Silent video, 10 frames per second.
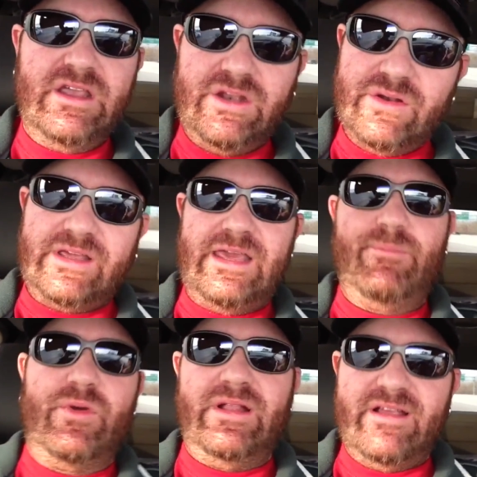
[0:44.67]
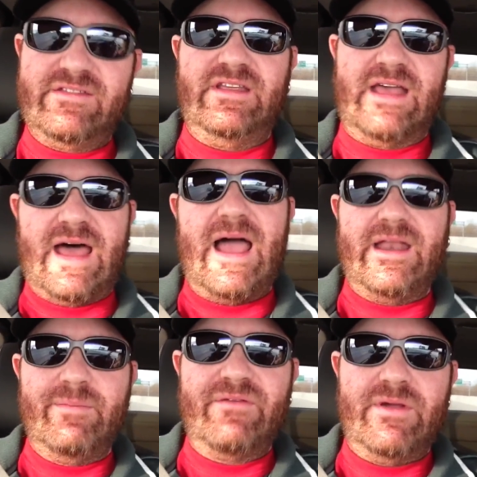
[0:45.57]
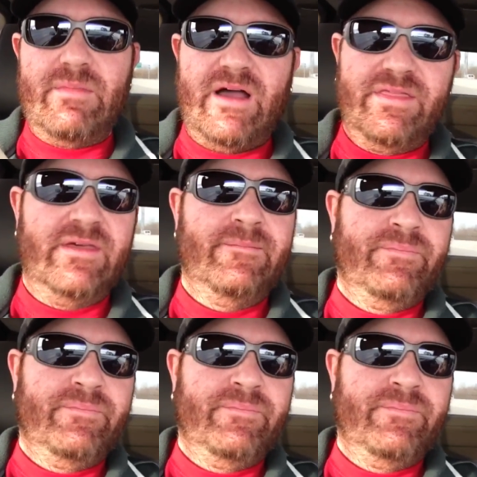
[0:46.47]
you know, to keep relisting that item every month.